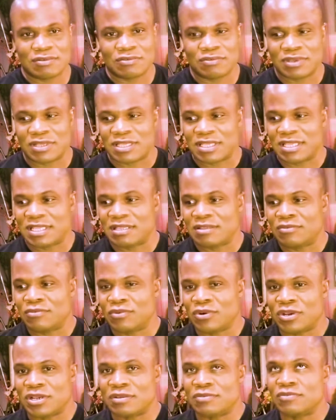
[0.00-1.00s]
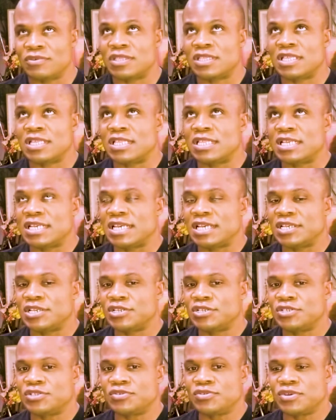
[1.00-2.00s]
with working within the
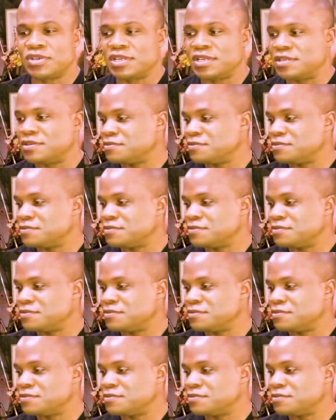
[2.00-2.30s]
industry.